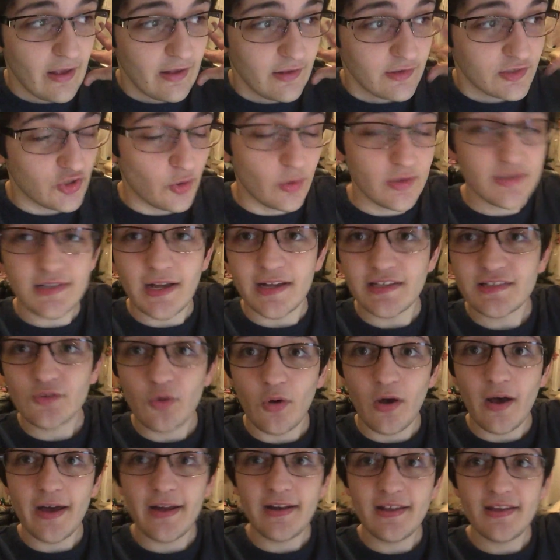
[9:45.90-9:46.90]
Suicide
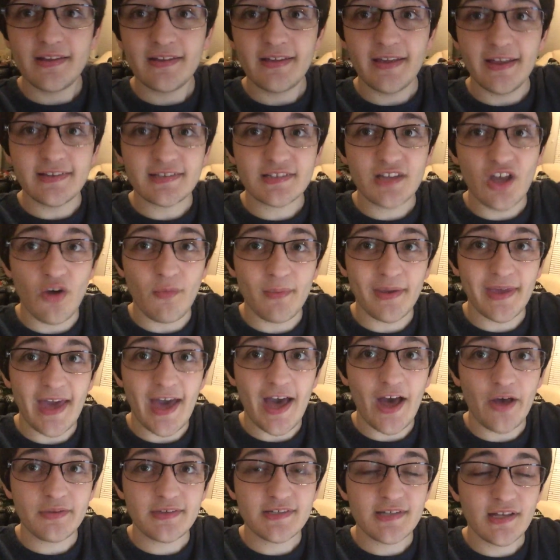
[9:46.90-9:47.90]
Squad is coming
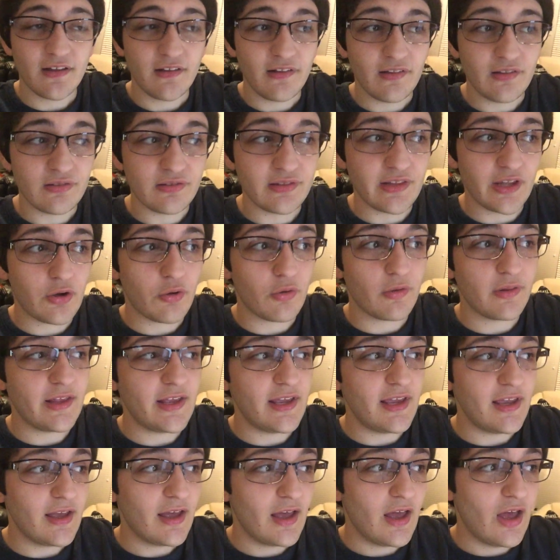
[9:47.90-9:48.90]
out
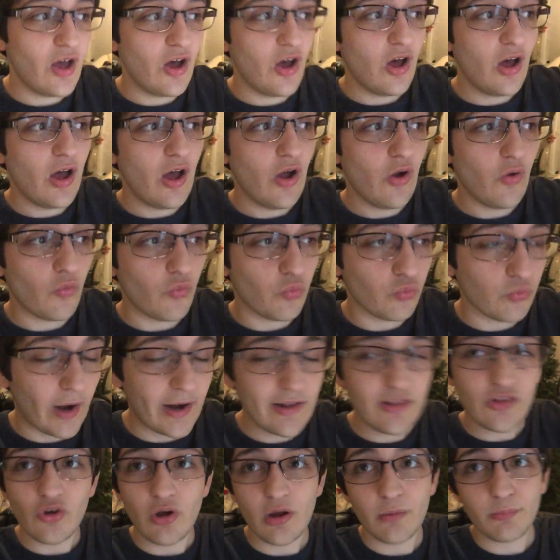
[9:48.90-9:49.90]
literally
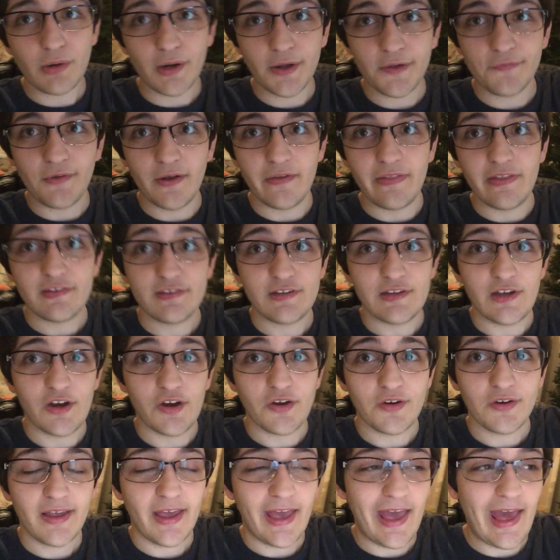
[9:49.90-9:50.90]
right during Brick Fair this
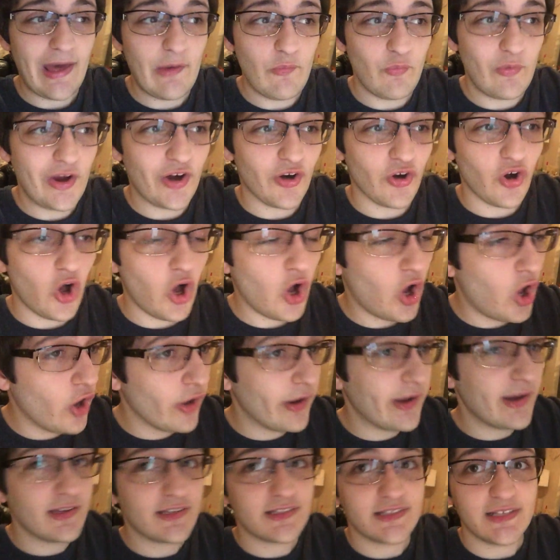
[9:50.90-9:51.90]
year. And we are
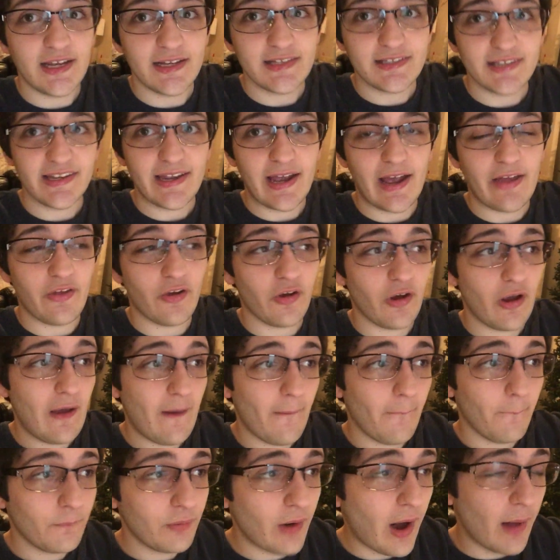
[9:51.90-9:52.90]
all going to see it together
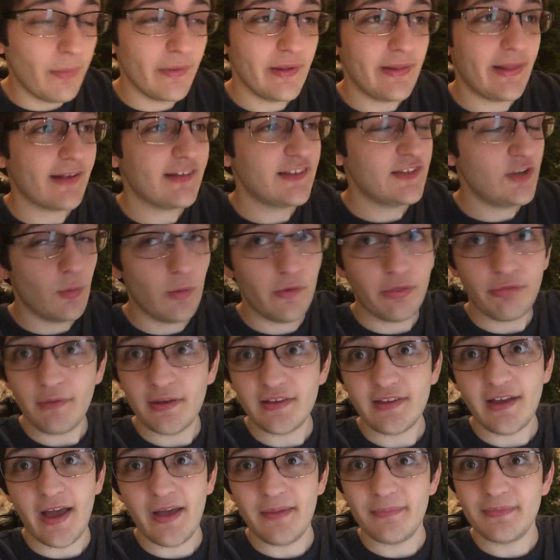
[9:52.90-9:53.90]
probably like two or
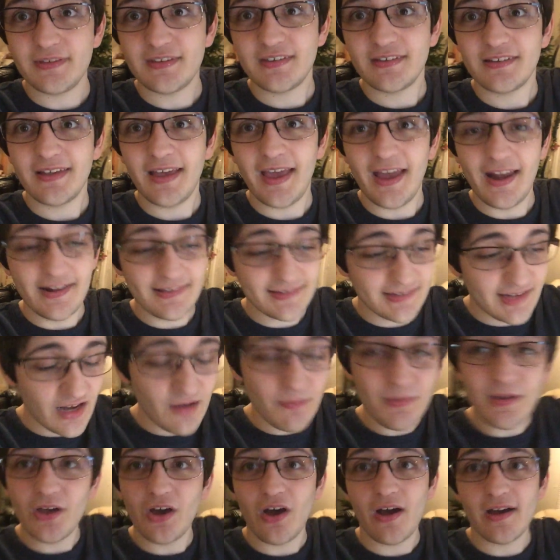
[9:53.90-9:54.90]
three times. And it's going
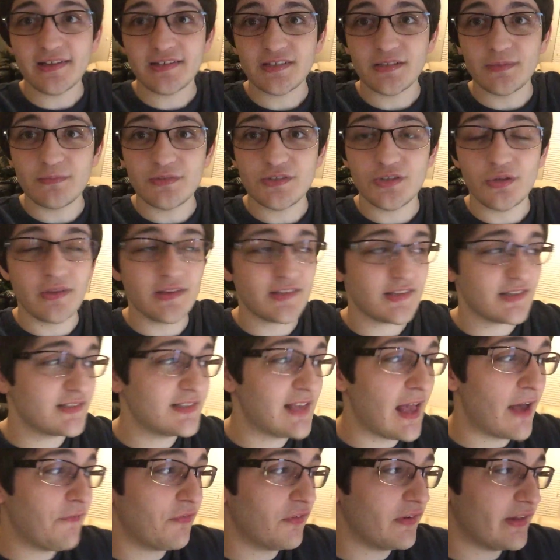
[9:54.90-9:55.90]
to be awesome. So this is
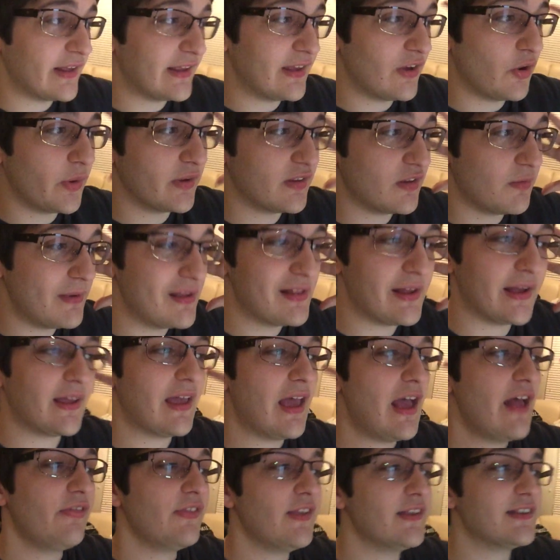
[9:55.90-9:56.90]
definitely going to be
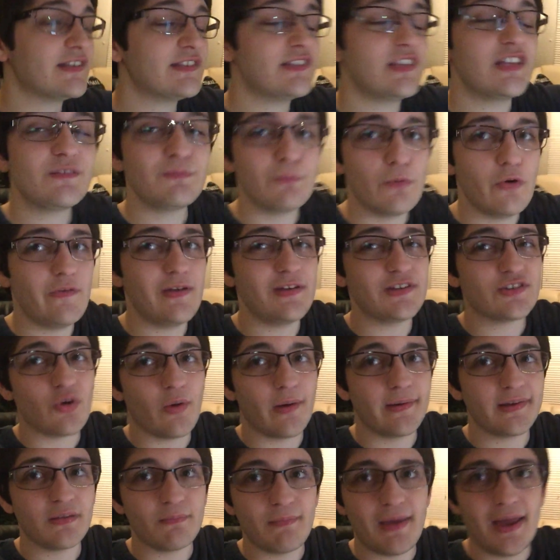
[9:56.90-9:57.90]
like, this is this movie is
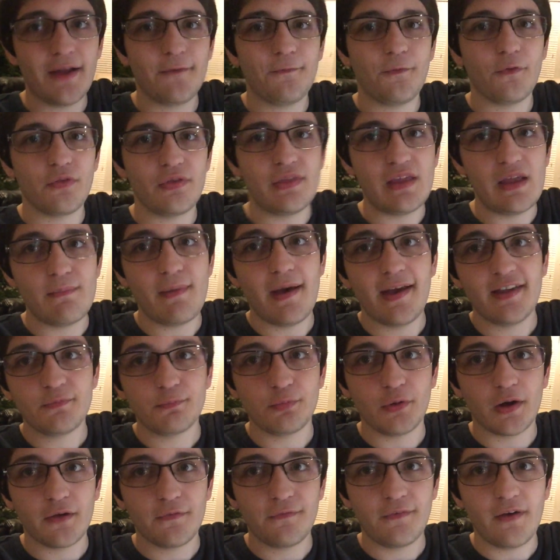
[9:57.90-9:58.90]
going to make for the
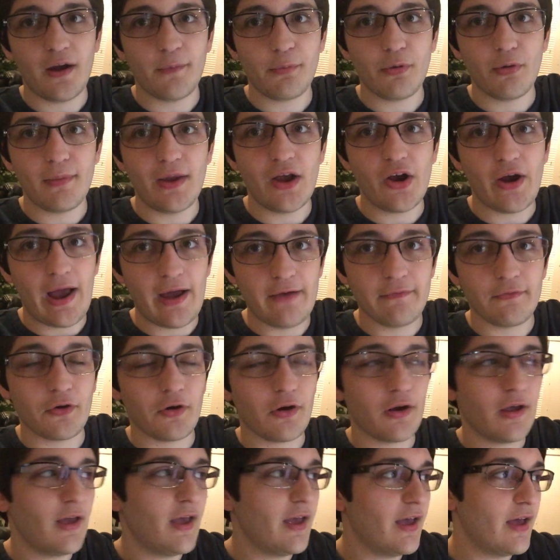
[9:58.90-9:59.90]
best Brick Fair premiere
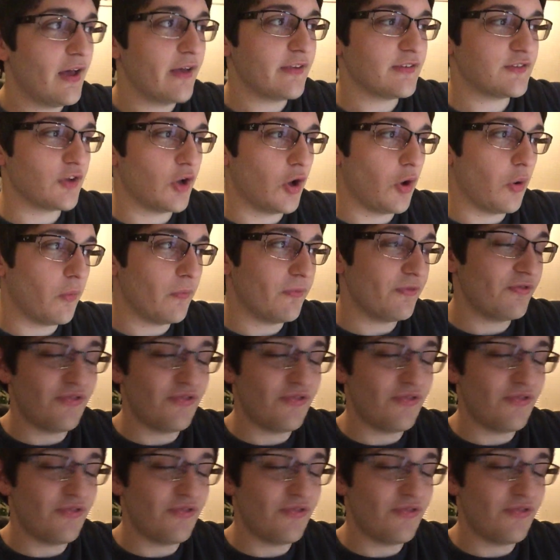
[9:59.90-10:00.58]
ever. So